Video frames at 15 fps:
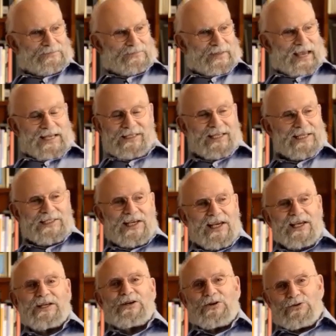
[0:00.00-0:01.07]
I tend to
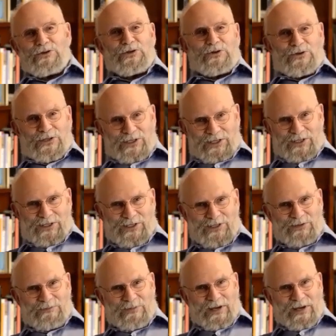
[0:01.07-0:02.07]
echo noises.